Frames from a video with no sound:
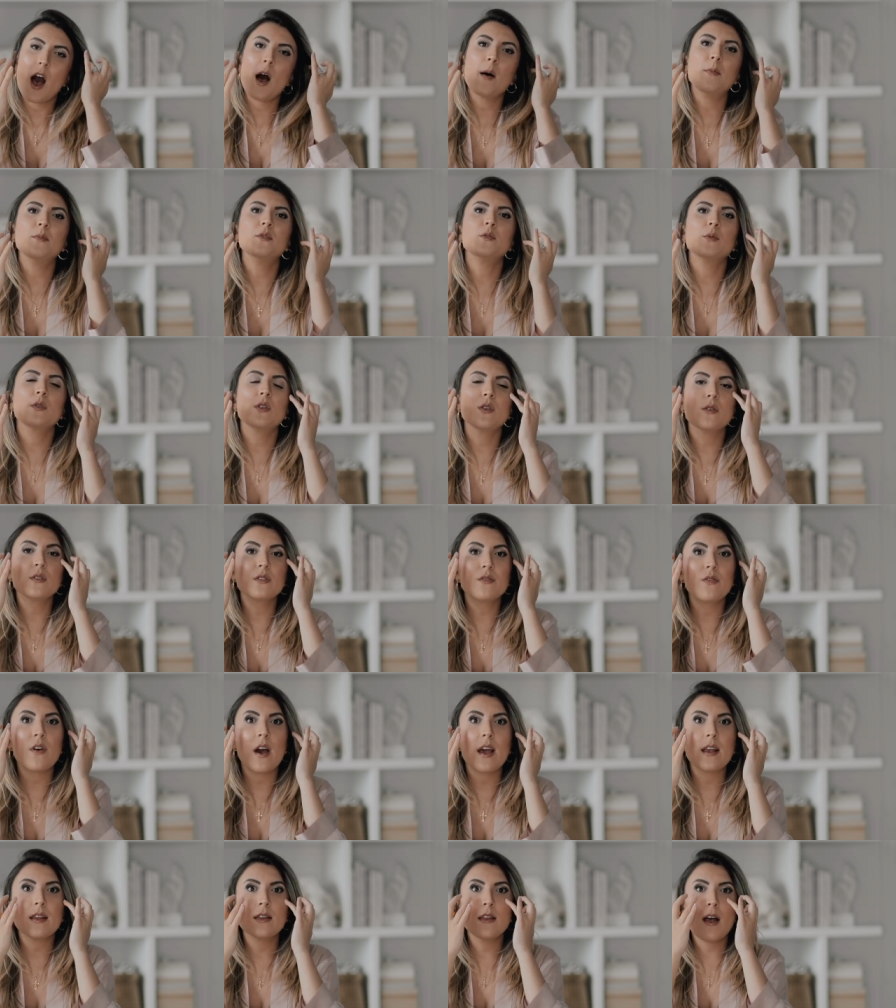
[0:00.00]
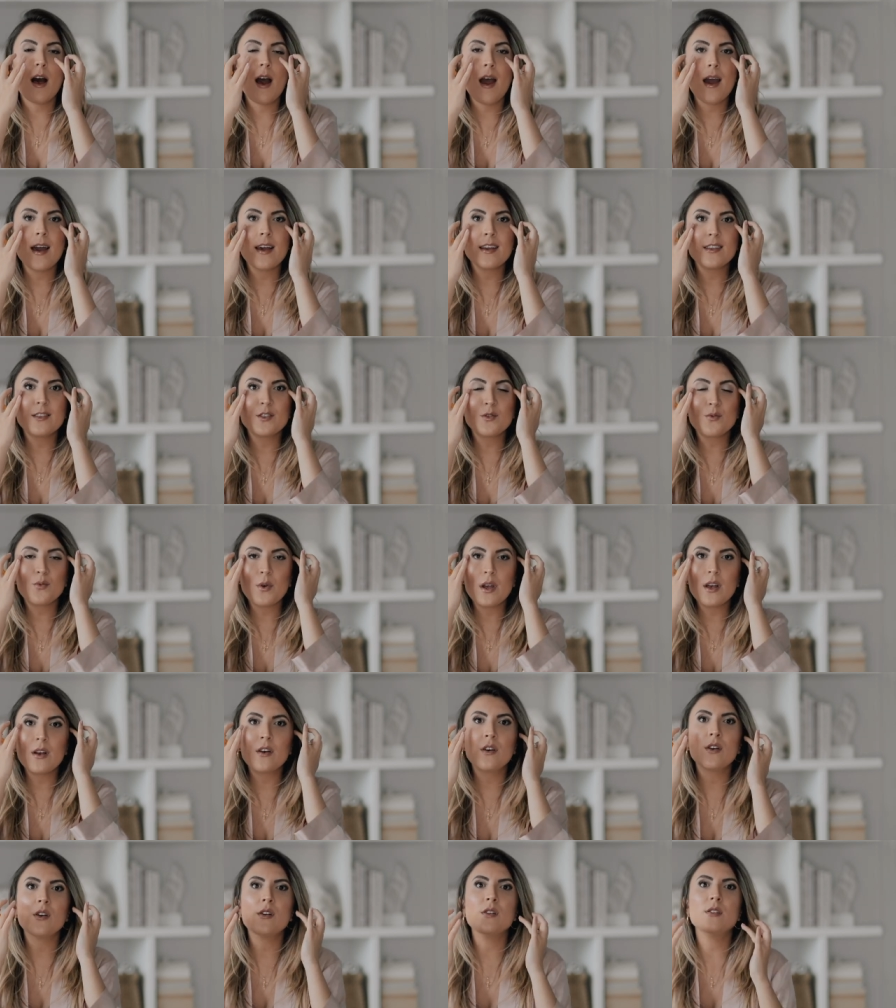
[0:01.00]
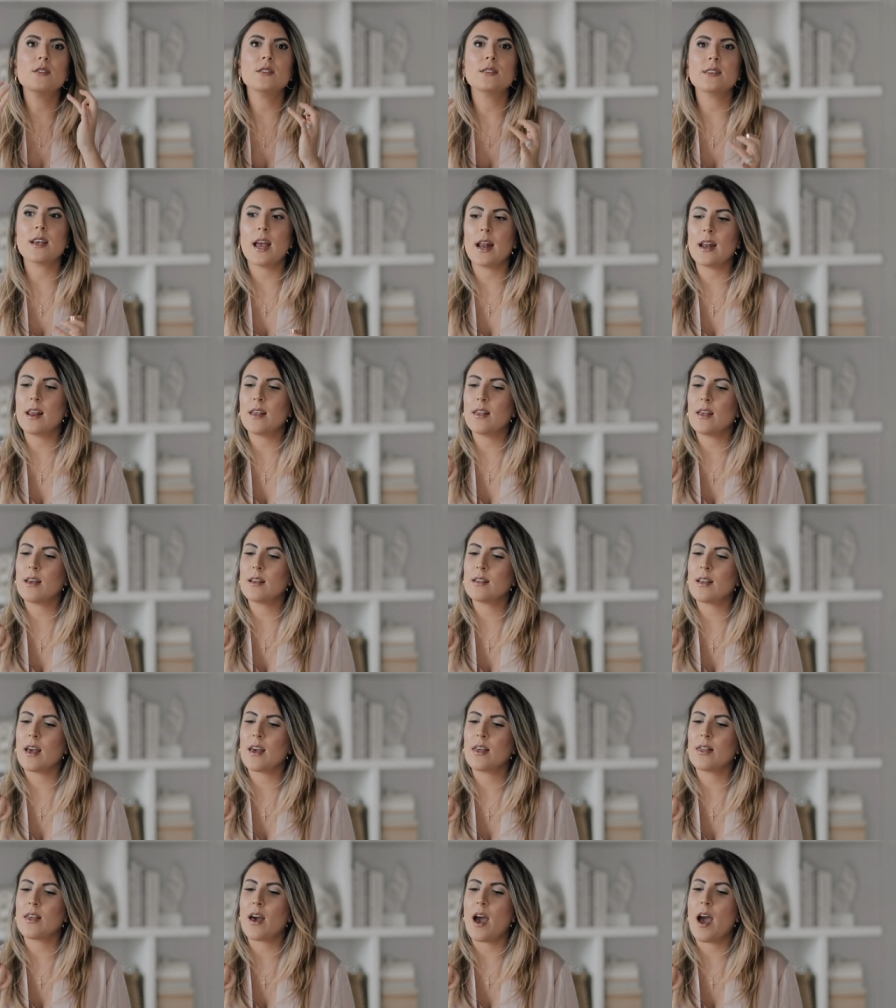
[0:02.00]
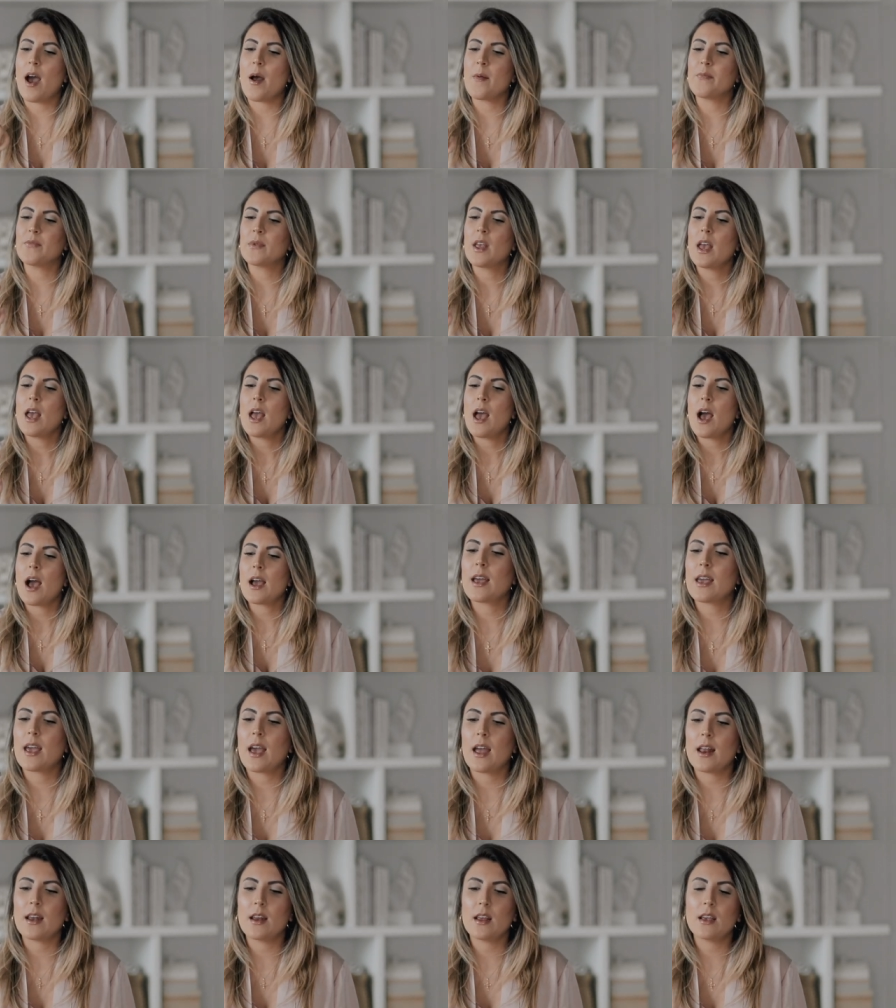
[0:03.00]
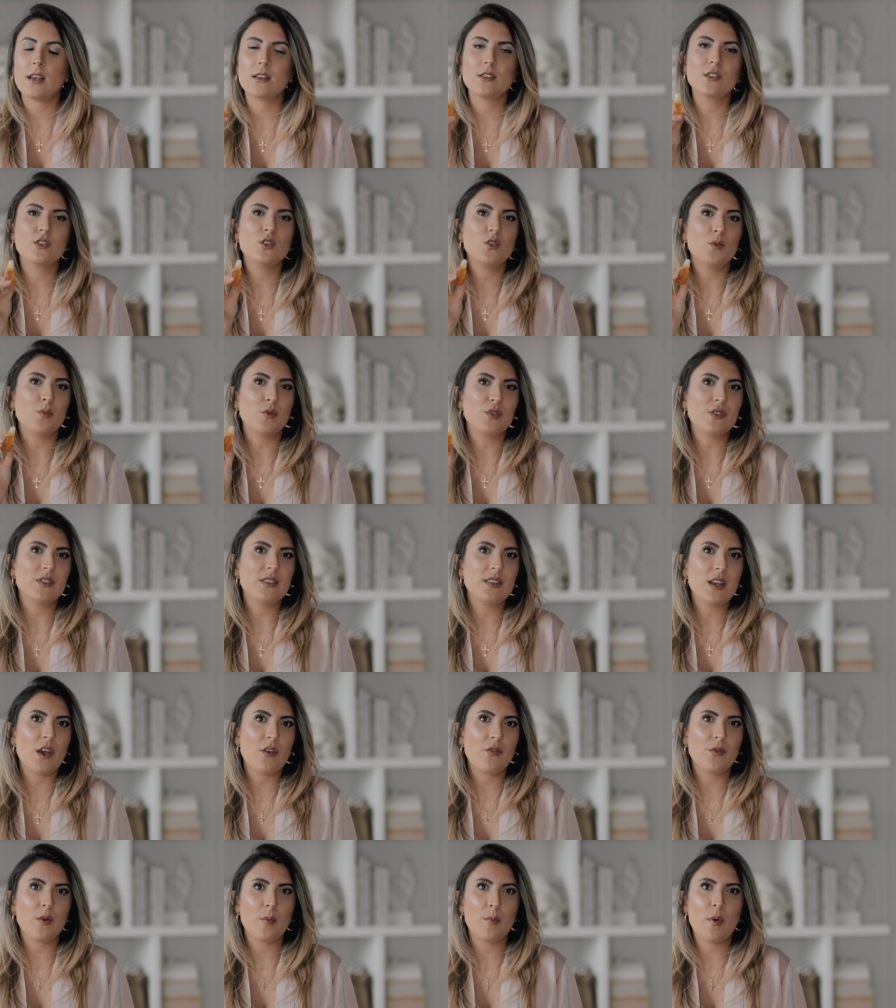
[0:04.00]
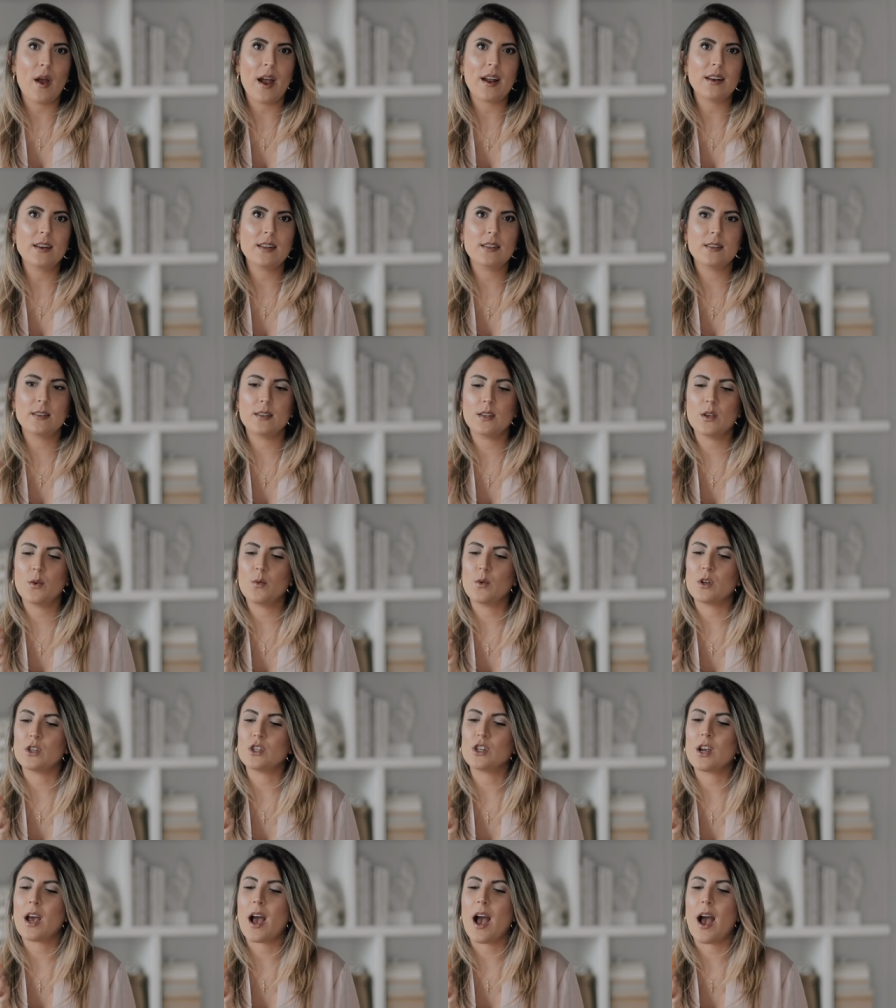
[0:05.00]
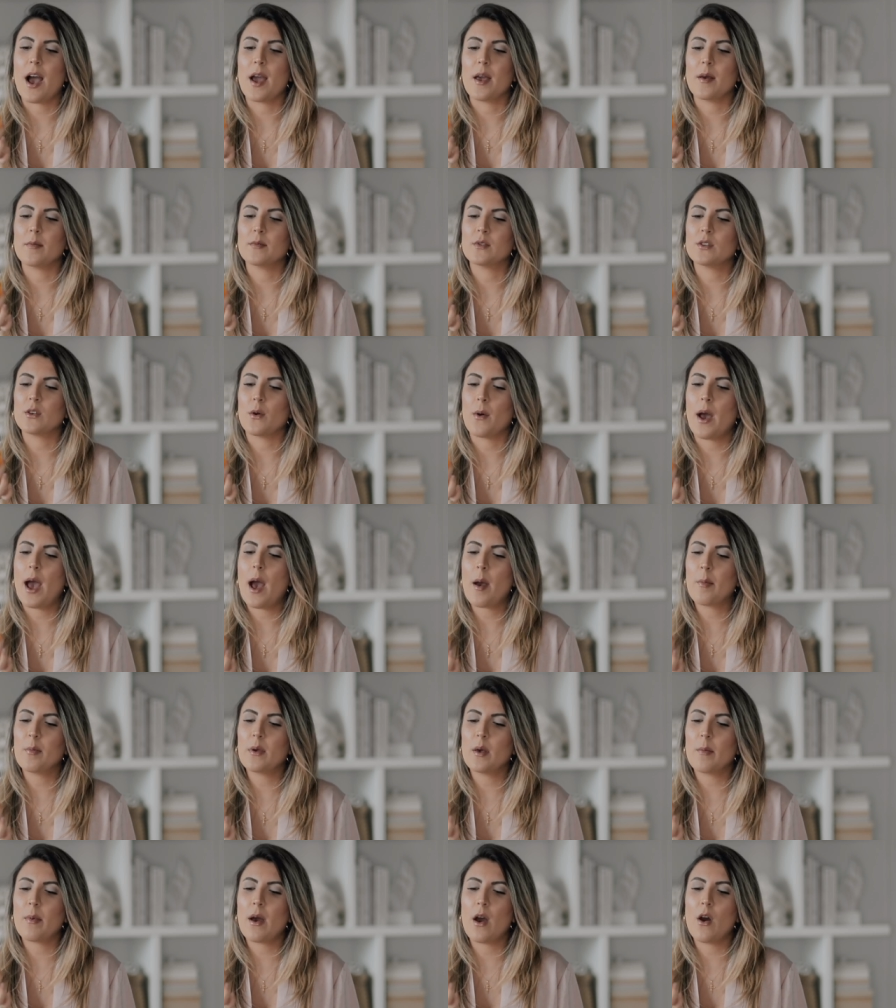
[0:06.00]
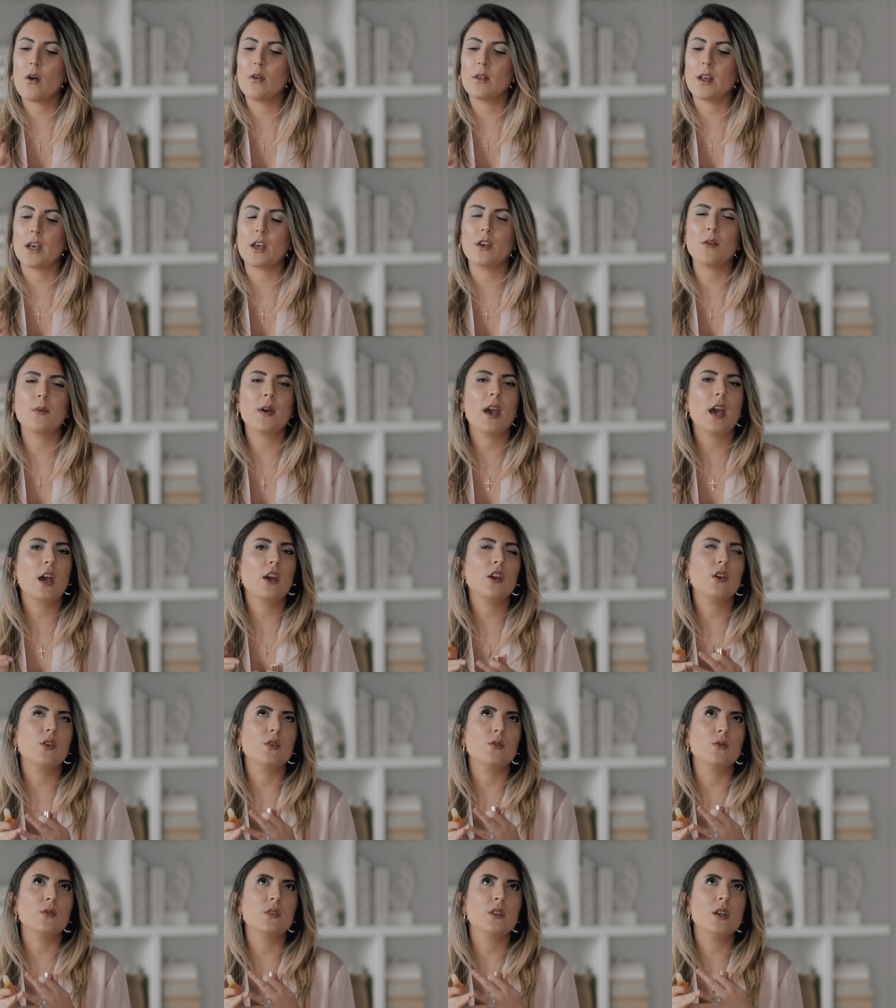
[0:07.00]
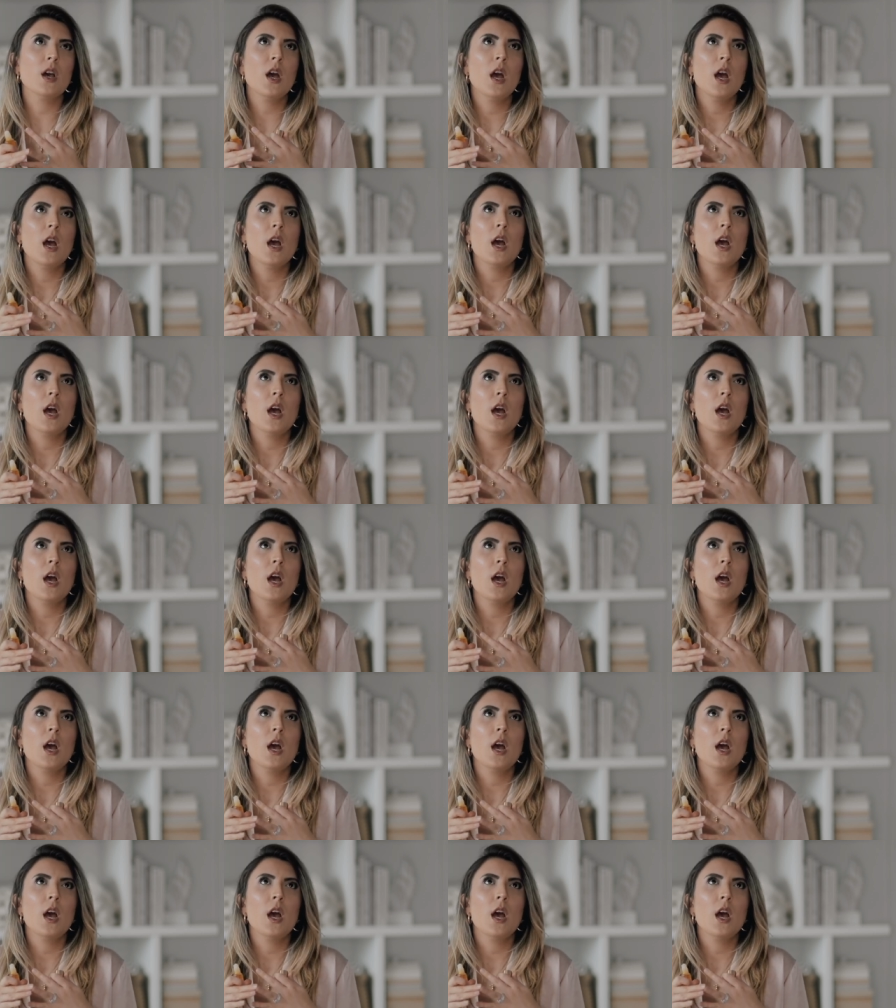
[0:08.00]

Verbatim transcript: helps with those fine lines, wrinkles, anything like that. Again, it's super safe for pregnancy, which I am so happy about. Like you can't use,